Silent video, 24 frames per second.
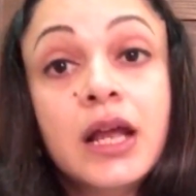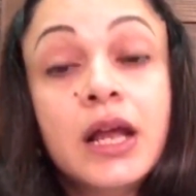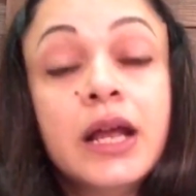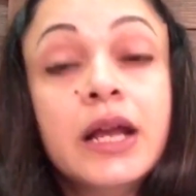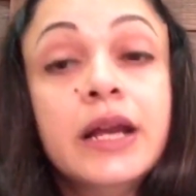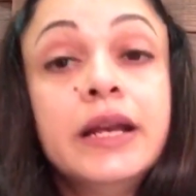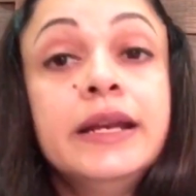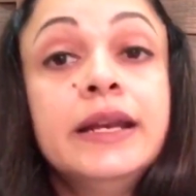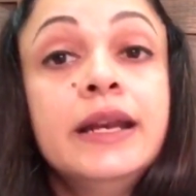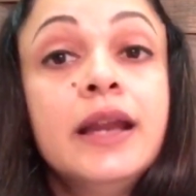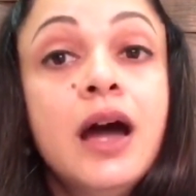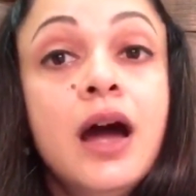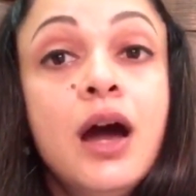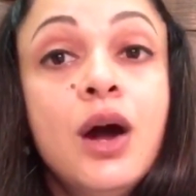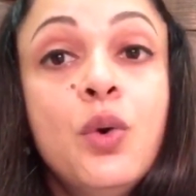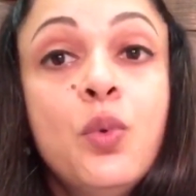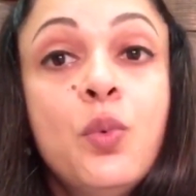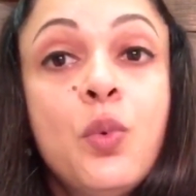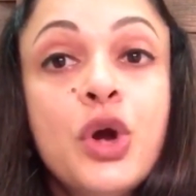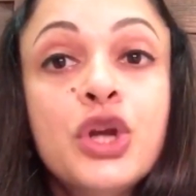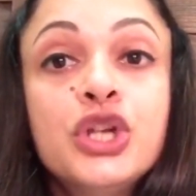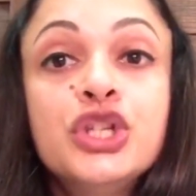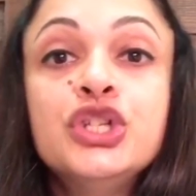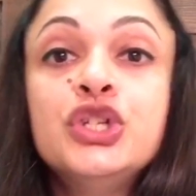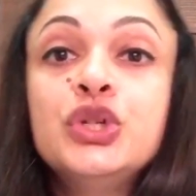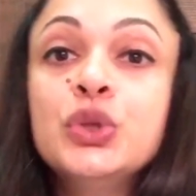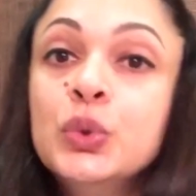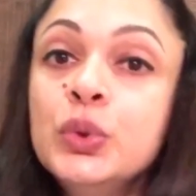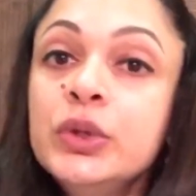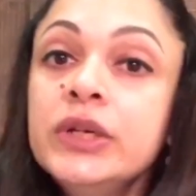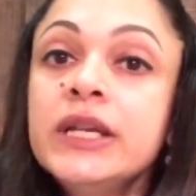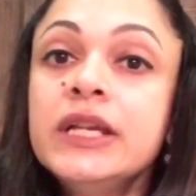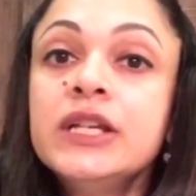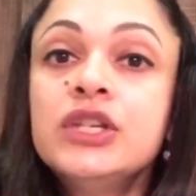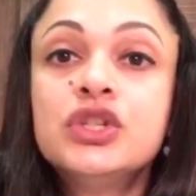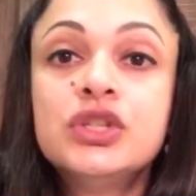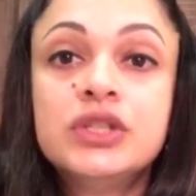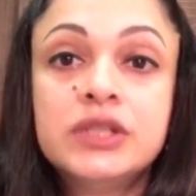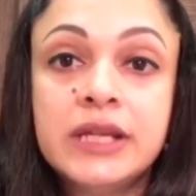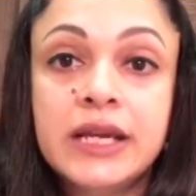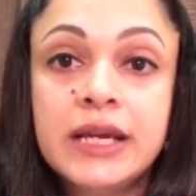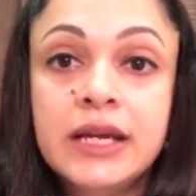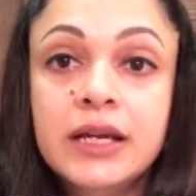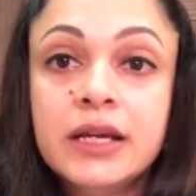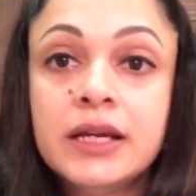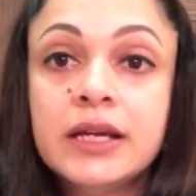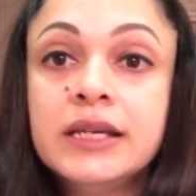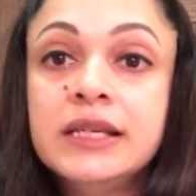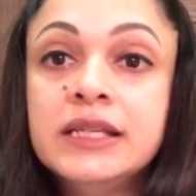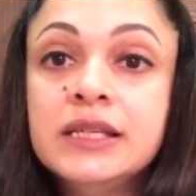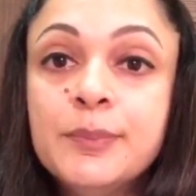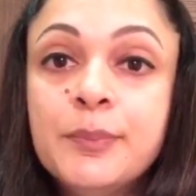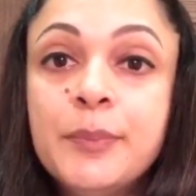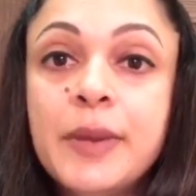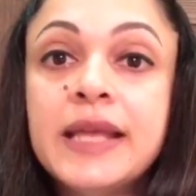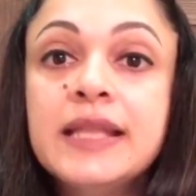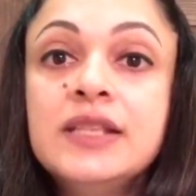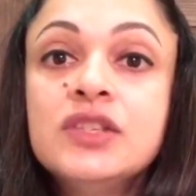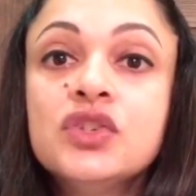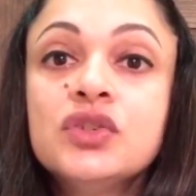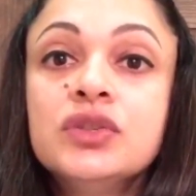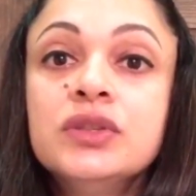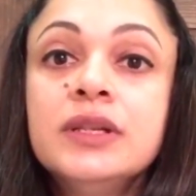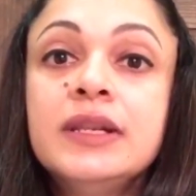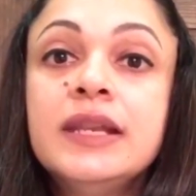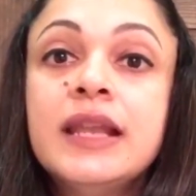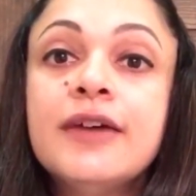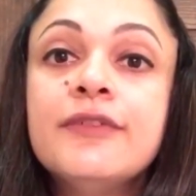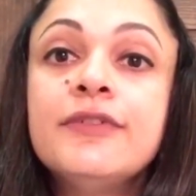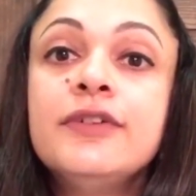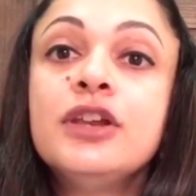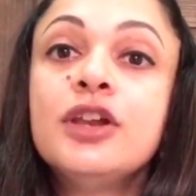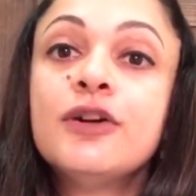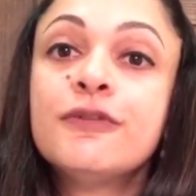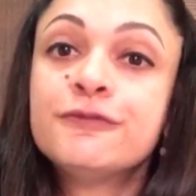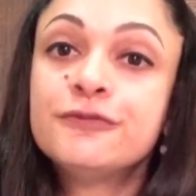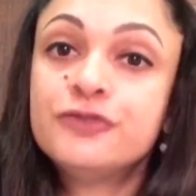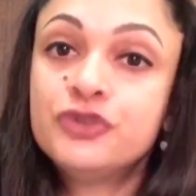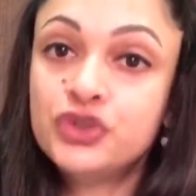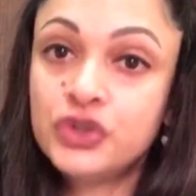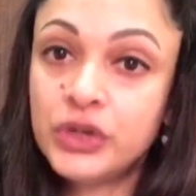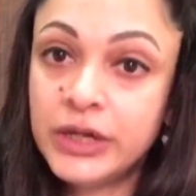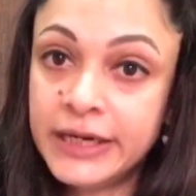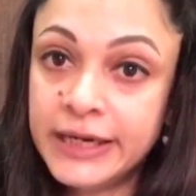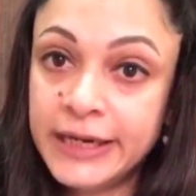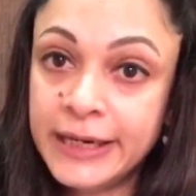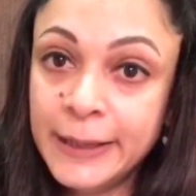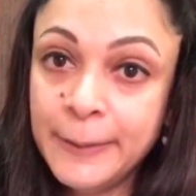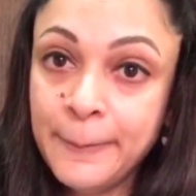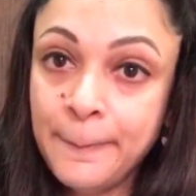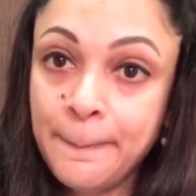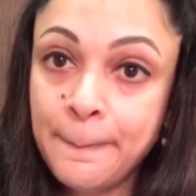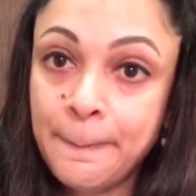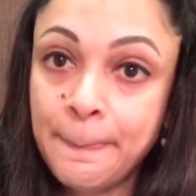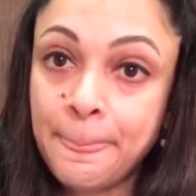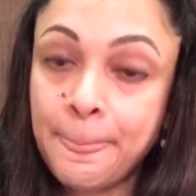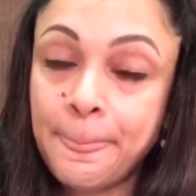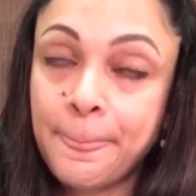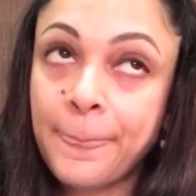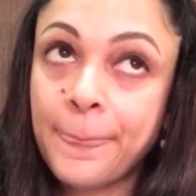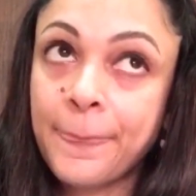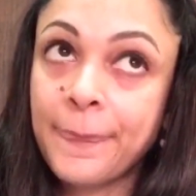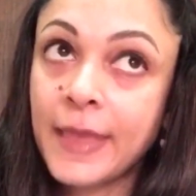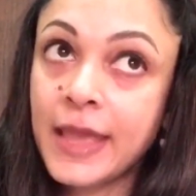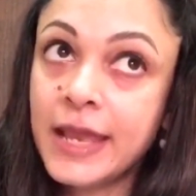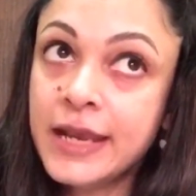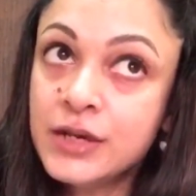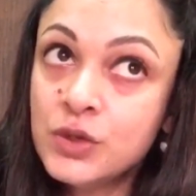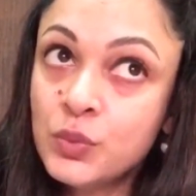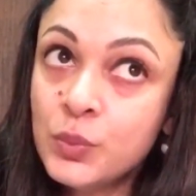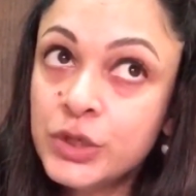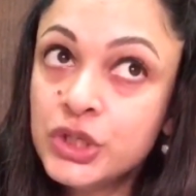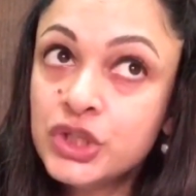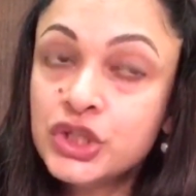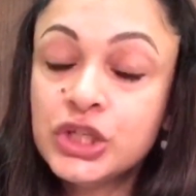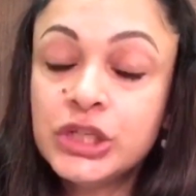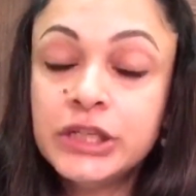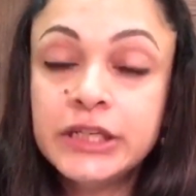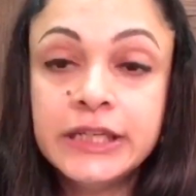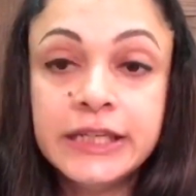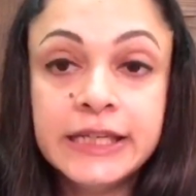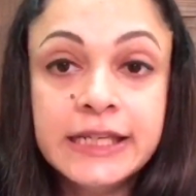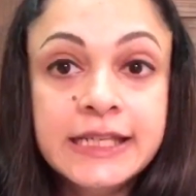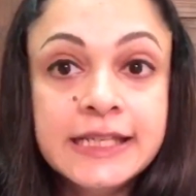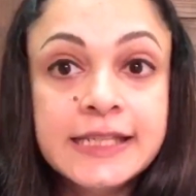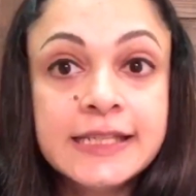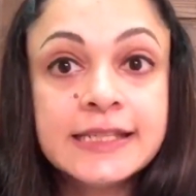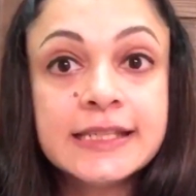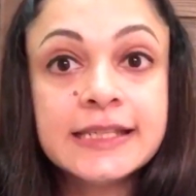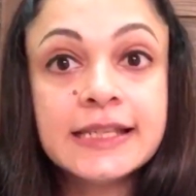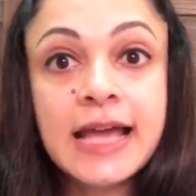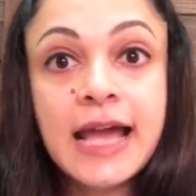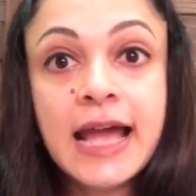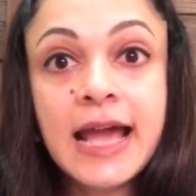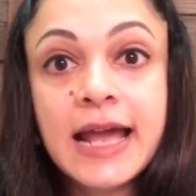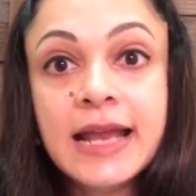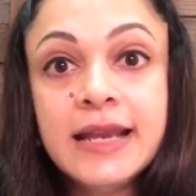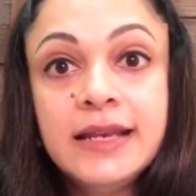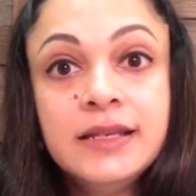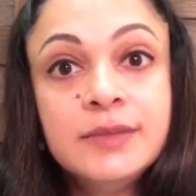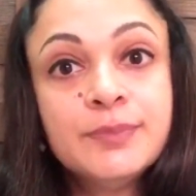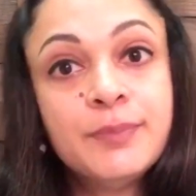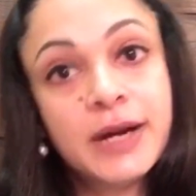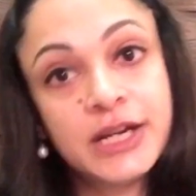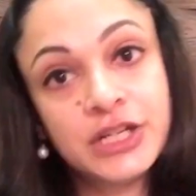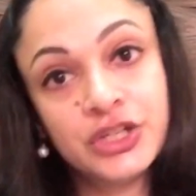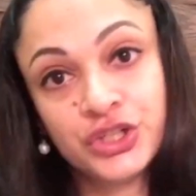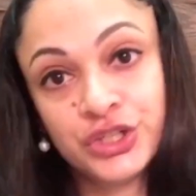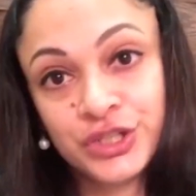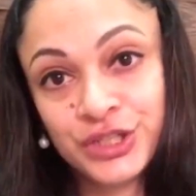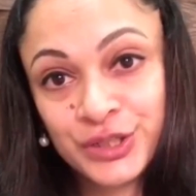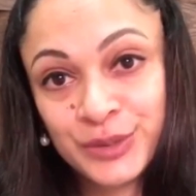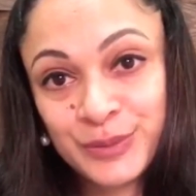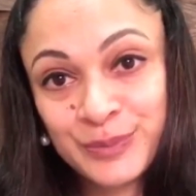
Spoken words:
Now, what you need to take depends on the level of training, individual needs and budget.